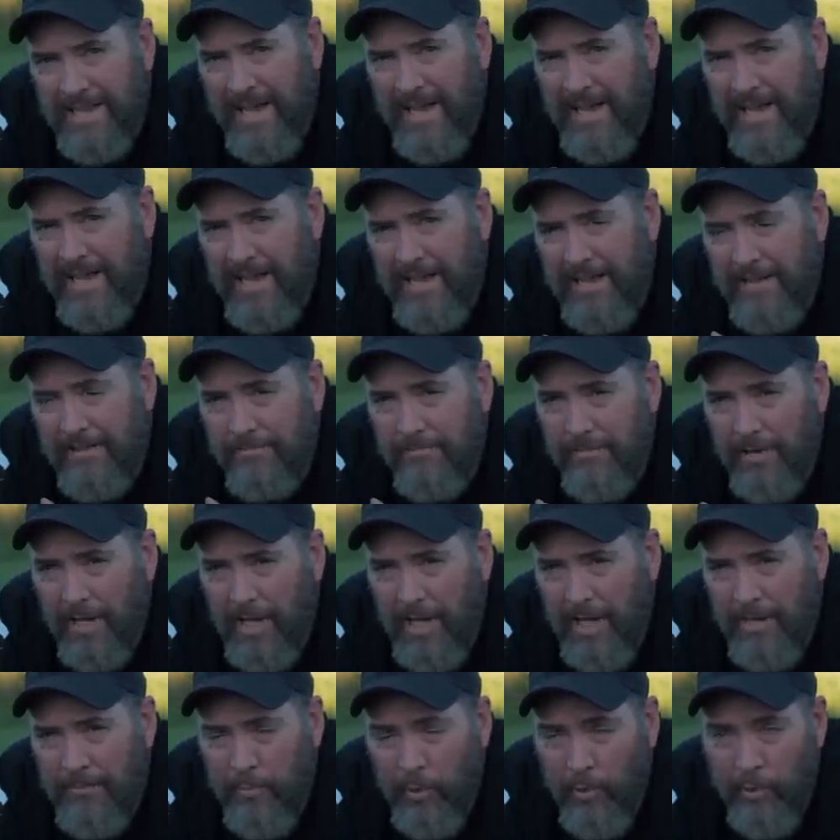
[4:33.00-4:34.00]
I,
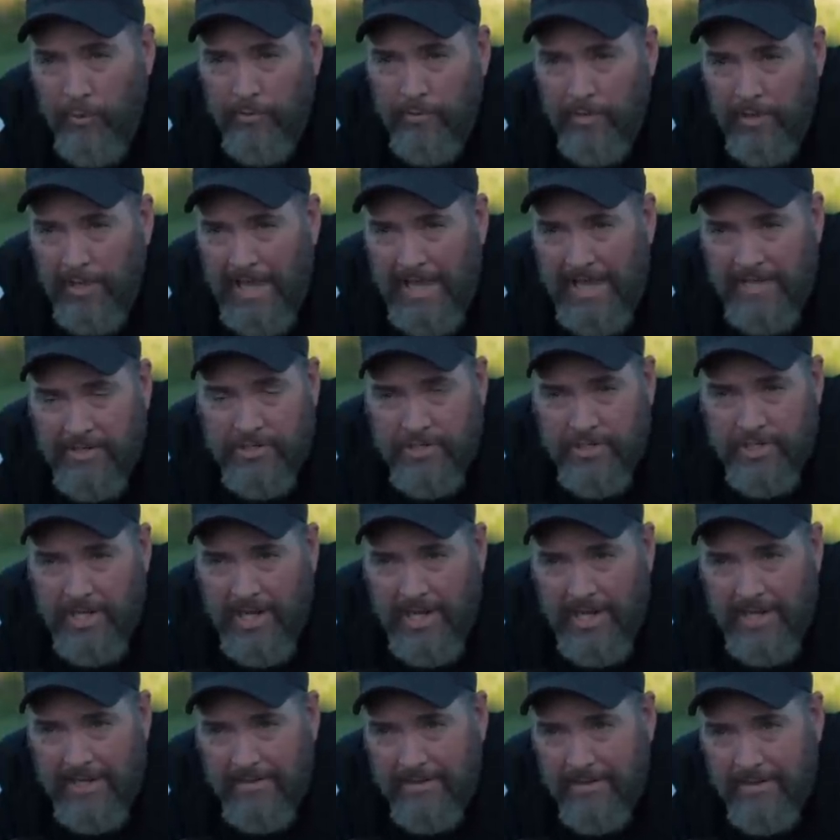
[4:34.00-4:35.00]
I pulled the last
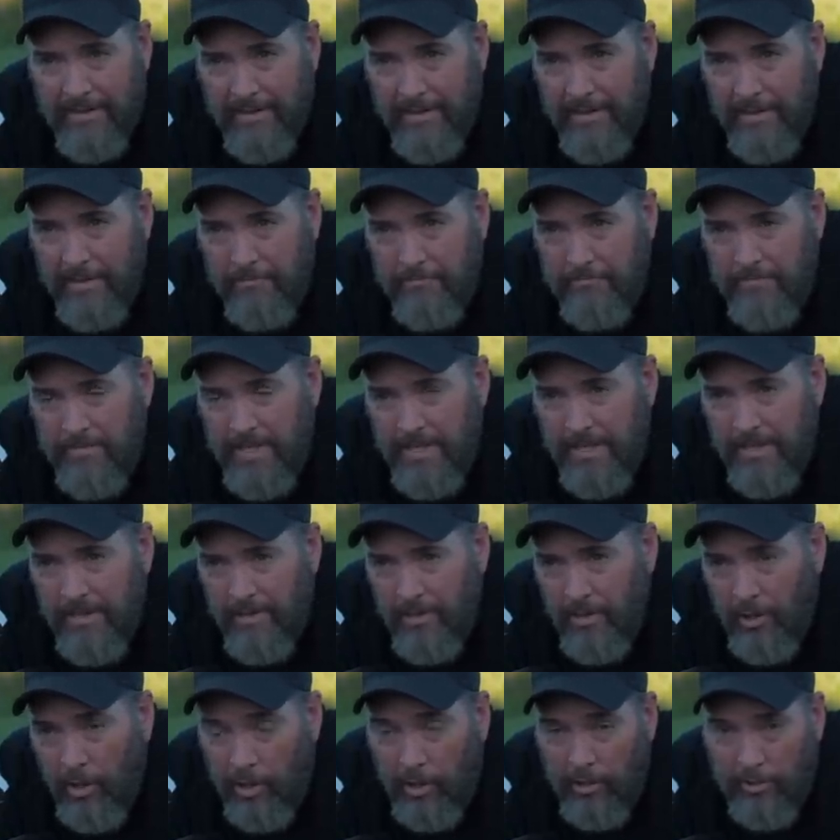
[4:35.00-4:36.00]
shot um,
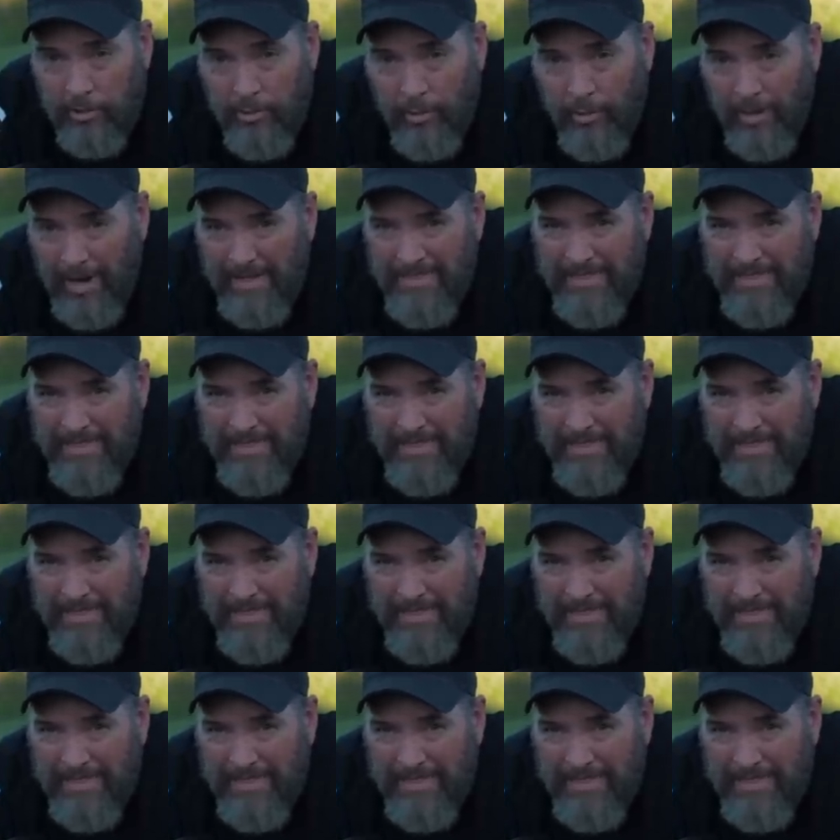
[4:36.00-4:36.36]
hardcore.